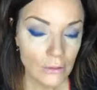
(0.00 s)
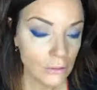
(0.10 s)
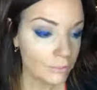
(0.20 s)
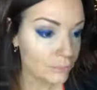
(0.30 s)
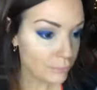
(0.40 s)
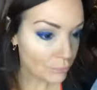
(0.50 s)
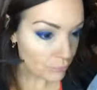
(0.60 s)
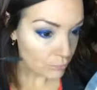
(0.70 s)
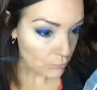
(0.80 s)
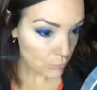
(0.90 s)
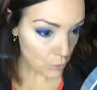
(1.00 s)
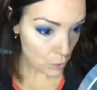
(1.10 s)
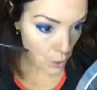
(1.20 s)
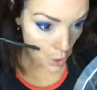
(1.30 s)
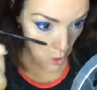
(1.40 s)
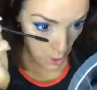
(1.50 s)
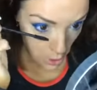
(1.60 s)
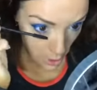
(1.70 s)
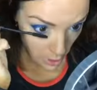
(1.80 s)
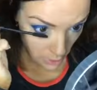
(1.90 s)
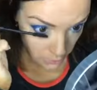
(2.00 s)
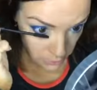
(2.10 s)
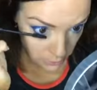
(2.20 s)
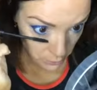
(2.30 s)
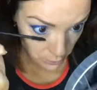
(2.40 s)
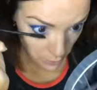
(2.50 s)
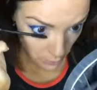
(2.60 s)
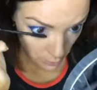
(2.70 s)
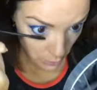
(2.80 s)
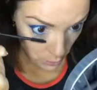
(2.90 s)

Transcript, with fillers: All right, I'm gonna do another coat